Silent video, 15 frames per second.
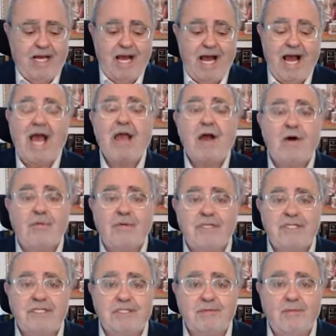I
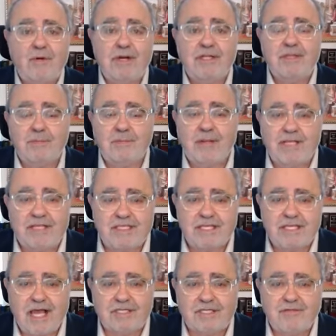always wanted to play the
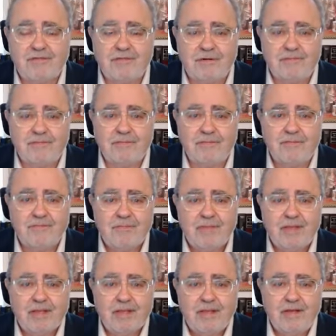saxophone,
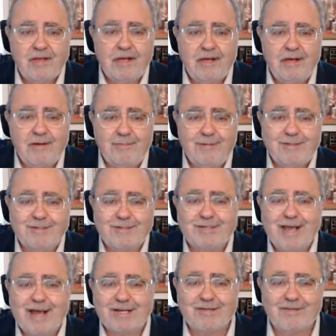but the
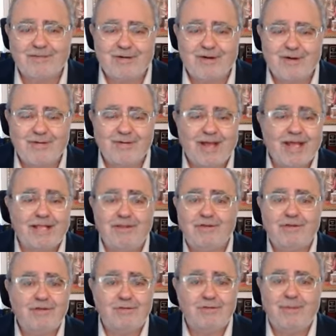saxophone had
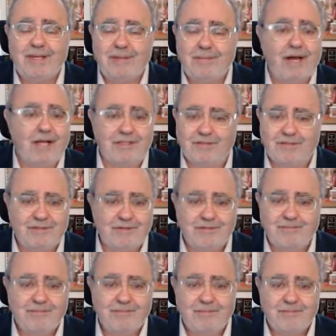too many buttons.
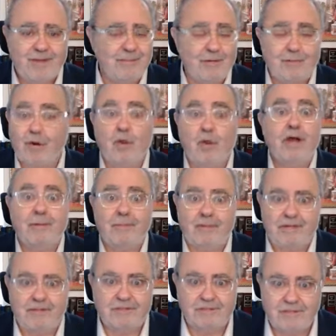I mean, there were a lot of
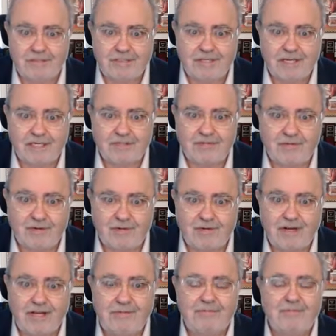buttons on the saxophone,
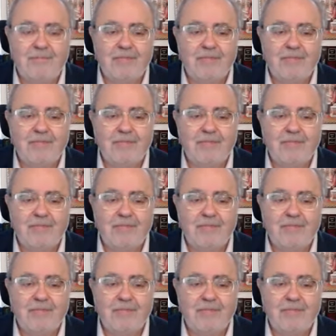right?